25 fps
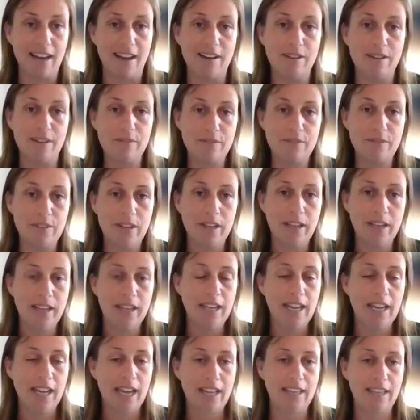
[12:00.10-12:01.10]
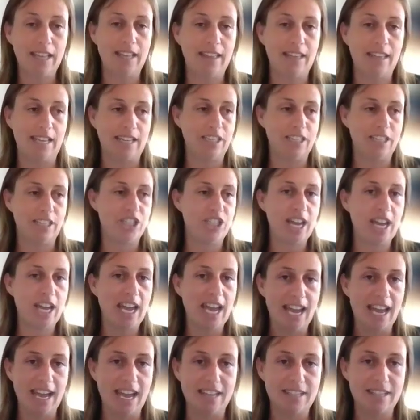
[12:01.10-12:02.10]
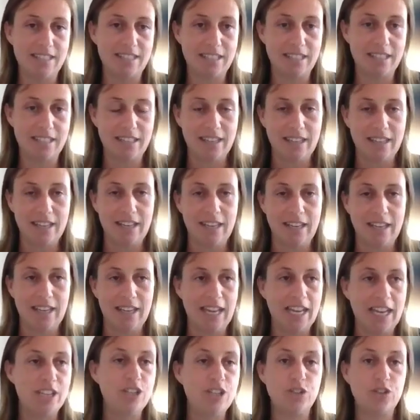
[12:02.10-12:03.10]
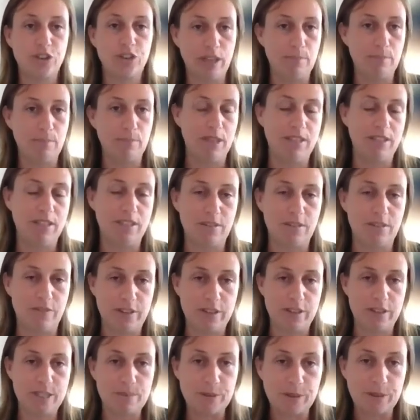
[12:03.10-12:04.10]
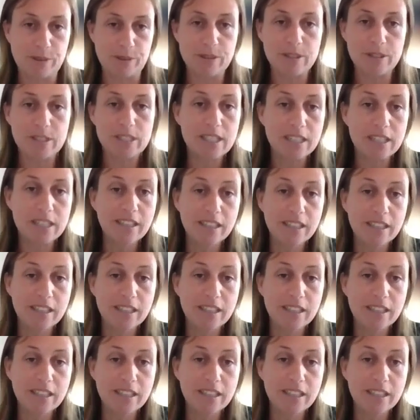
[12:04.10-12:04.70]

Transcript: love, and then that shared enjoyment of the sport.